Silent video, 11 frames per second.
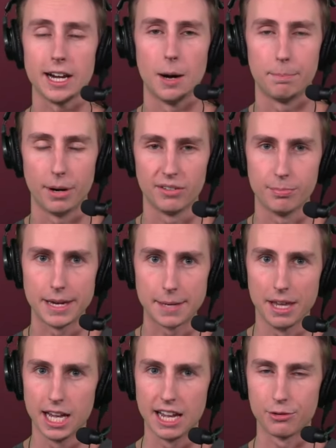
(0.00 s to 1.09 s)
above me
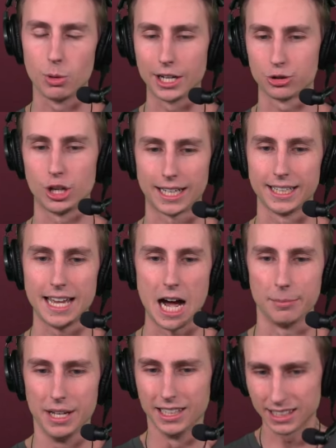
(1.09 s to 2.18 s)
if you want to check it
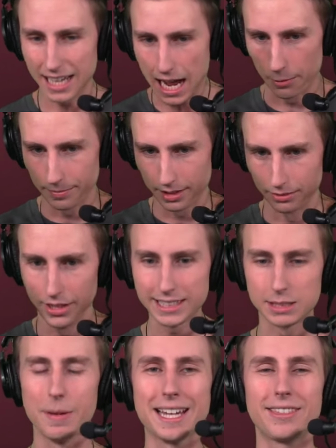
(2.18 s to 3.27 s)
out. So now,
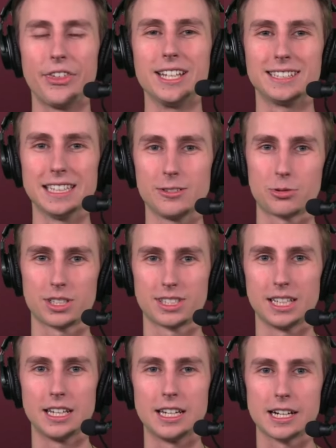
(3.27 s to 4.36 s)
let's make things
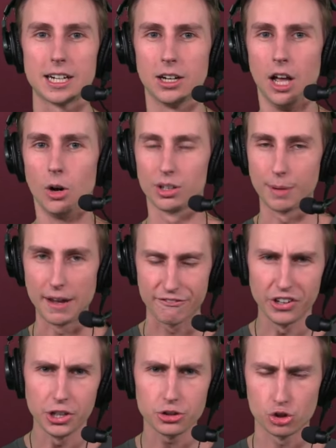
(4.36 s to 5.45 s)
interesting here with my
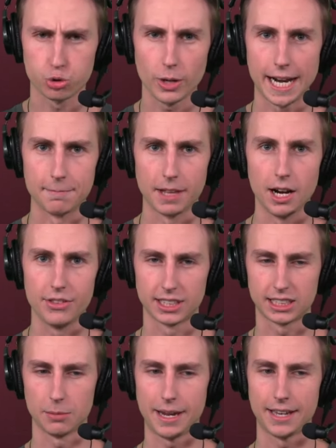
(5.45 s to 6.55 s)
first trade of this
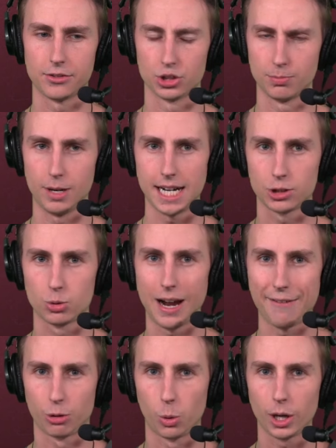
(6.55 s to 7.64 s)
Commanders mock
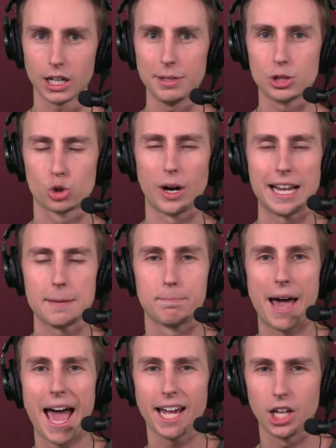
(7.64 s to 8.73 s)
draft, where we're going to be trading
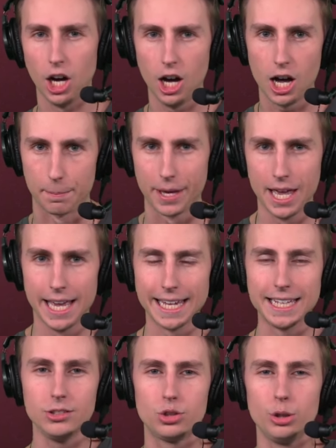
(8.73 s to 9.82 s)
back up
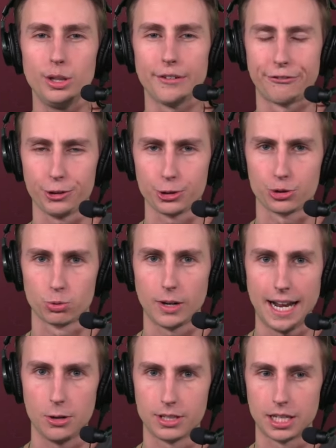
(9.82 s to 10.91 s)
into the first
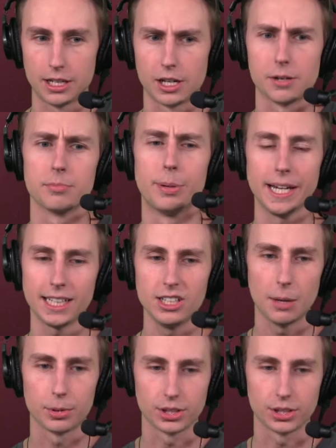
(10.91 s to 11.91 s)
round here, pick number